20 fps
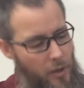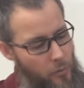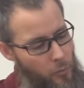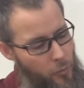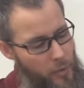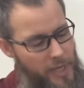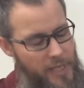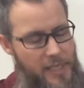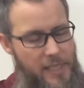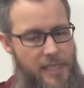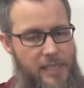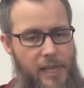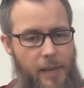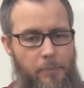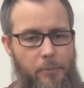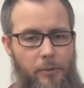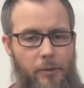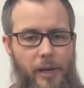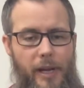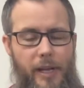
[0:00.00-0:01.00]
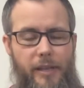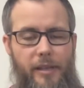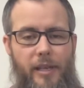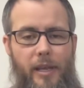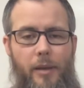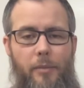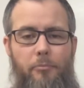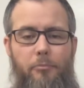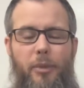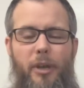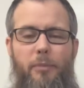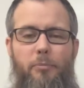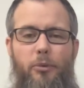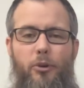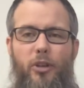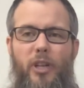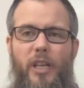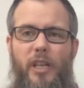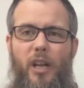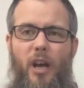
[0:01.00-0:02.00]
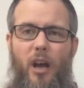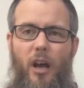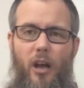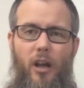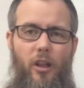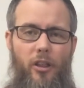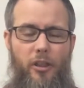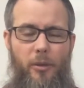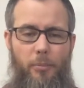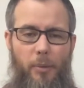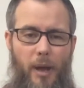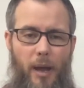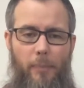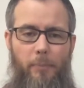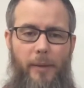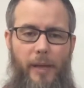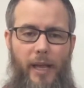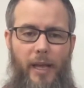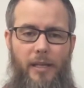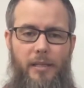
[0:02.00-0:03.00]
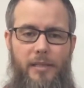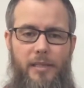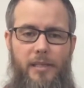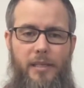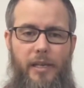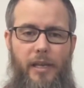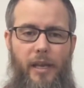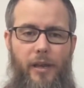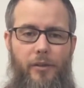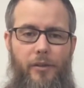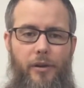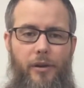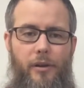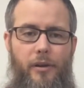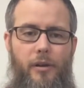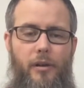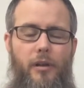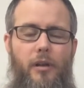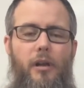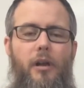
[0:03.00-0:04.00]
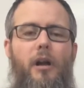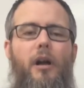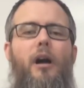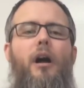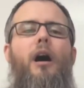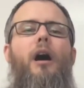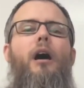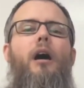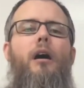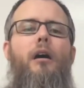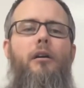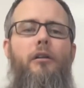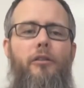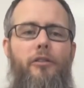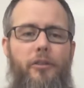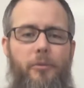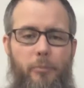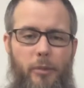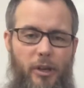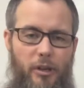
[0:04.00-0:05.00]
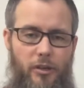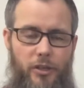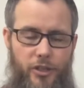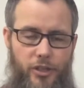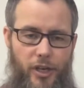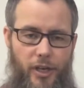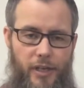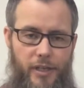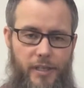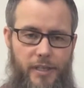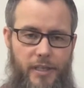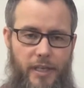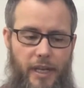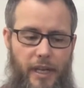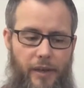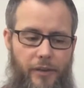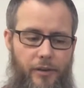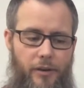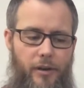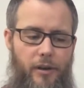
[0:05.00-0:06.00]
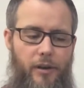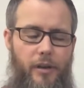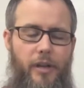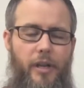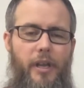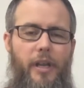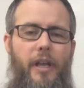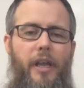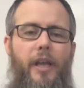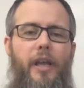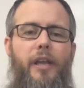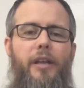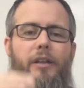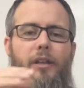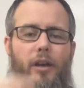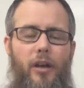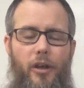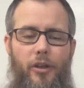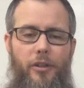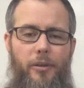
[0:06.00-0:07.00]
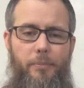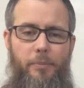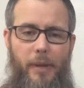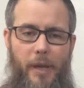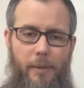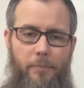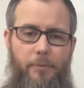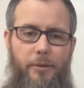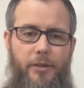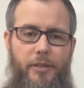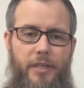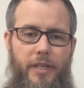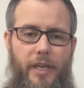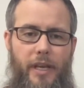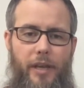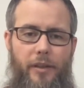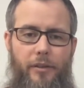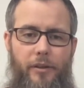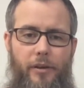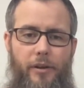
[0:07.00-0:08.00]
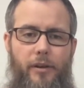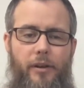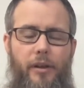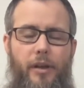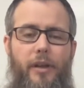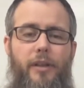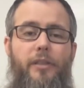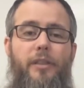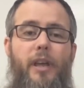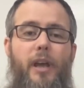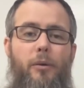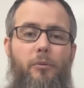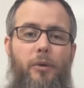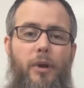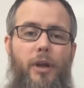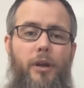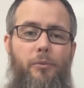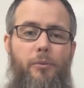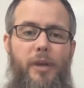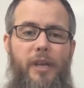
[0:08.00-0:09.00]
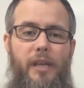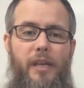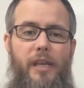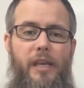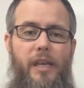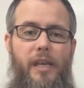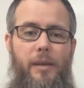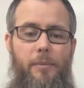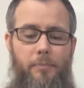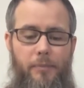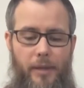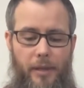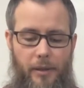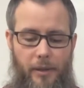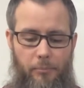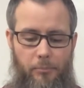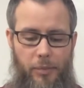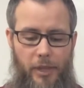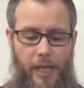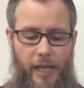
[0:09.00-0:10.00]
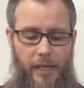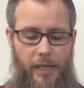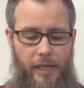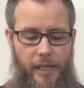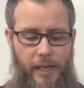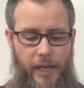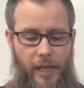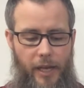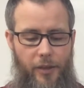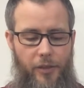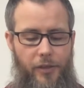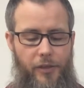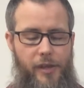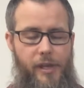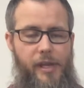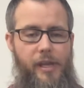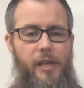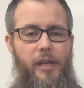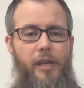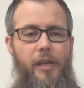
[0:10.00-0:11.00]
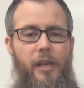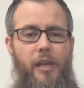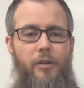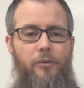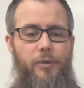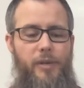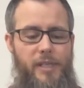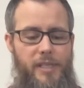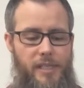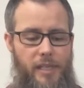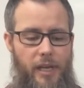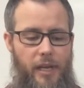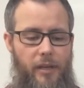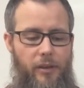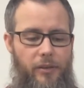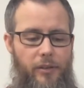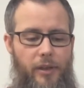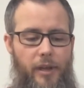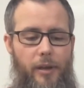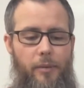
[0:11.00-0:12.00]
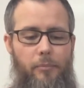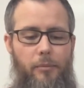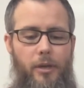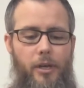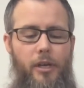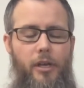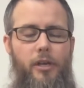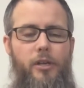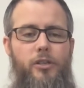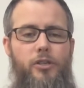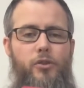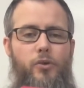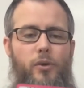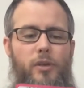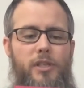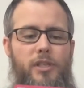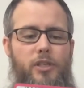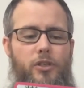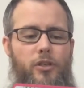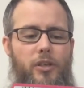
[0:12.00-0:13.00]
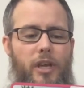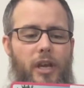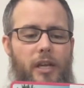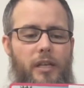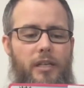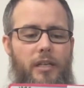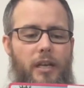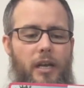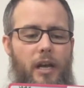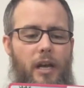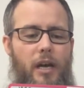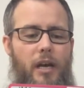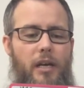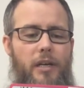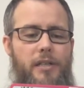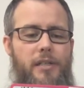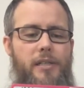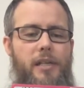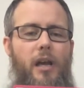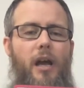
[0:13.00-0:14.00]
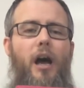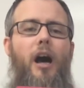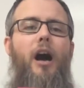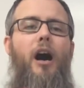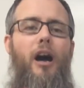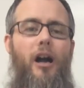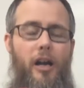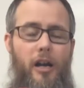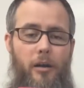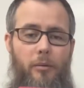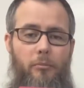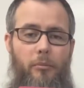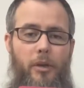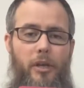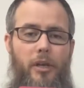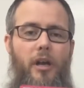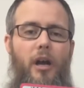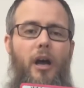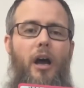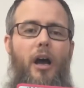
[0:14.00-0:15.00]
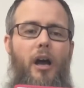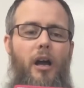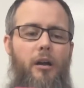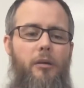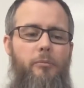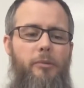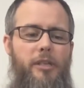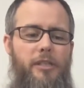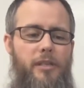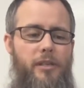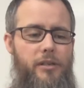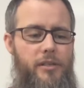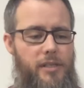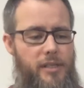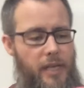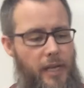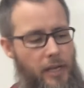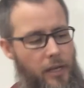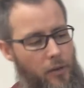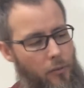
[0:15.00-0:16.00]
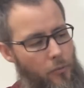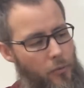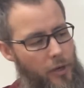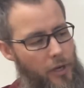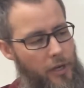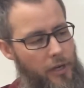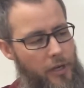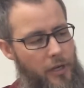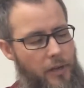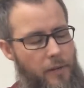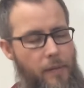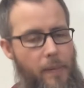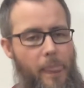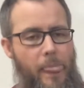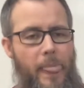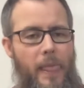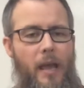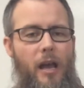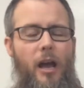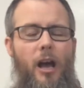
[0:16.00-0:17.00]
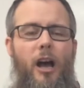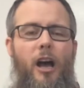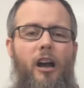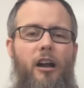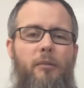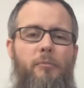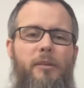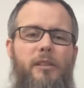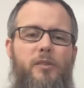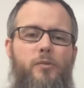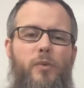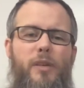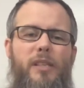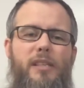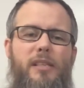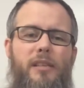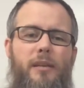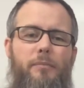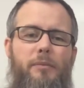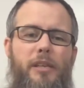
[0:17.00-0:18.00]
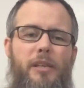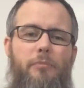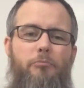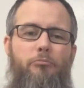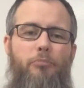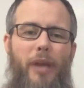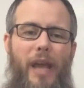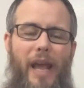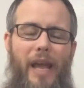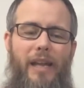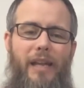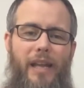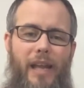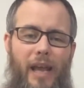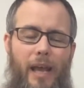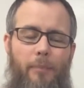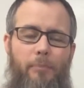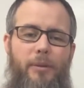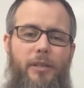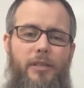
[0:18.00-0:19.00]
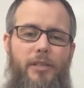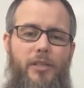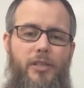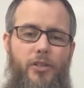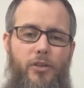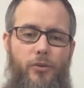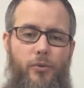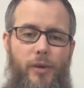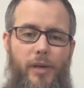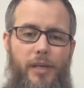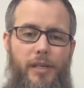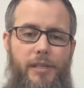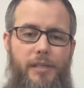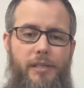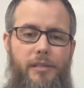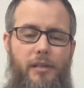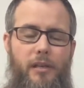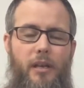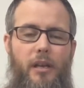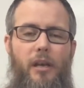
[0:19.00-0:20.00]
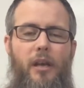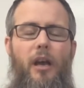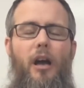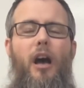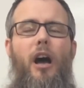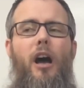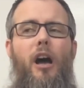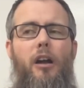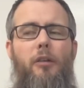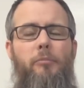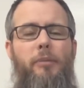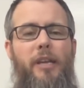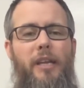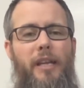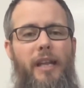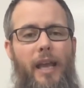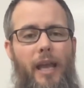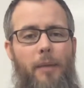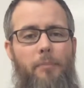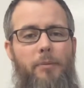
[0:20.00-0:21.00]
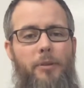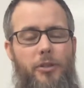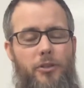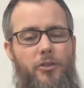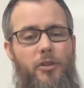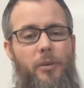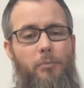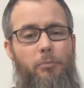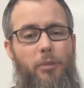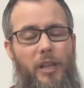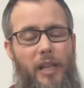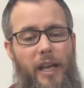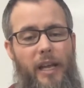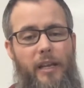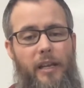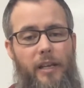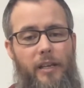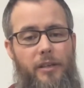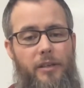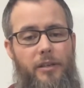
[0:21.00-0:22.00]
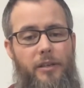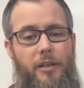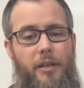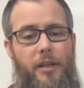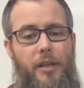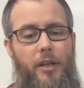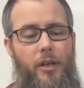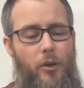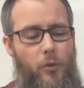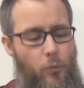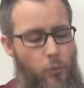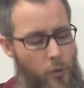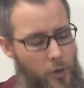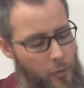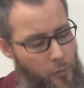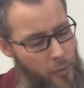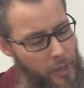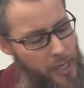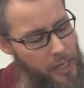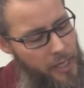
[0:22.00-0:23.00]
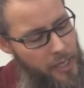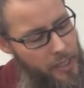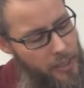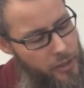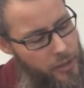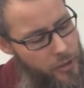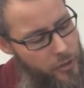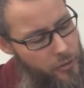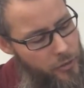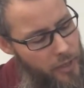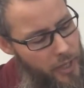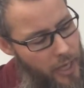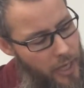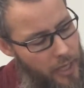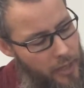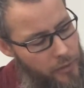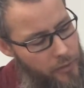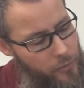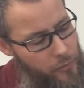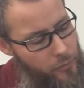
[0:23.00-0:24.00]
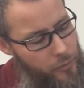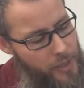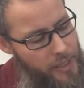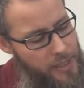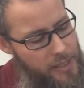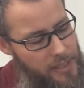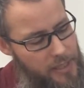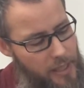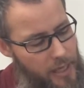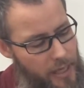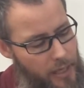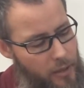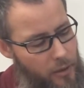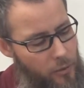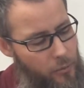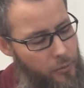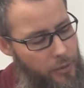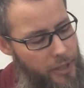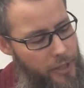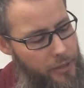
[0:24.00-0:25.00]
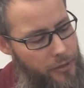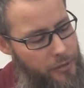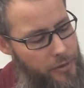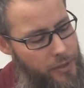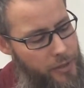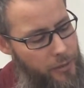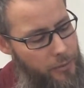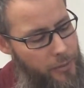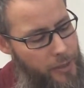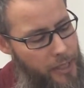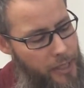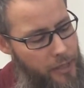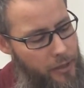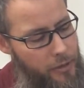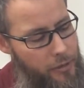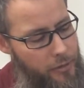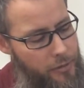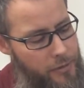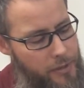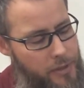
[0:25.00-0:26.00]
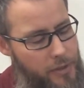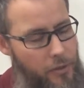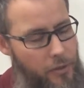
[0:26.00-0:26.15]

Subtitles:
we separate them by putting all the pop cans together, all the milk jugs together, and all the paper together. That way we can keep the planet healthy and recycle them so as to not cause harm. Harm is our second word. Harm is when something bad happens to us. Harm can happen to the planet. When we do not recycle, reduce, or reuse,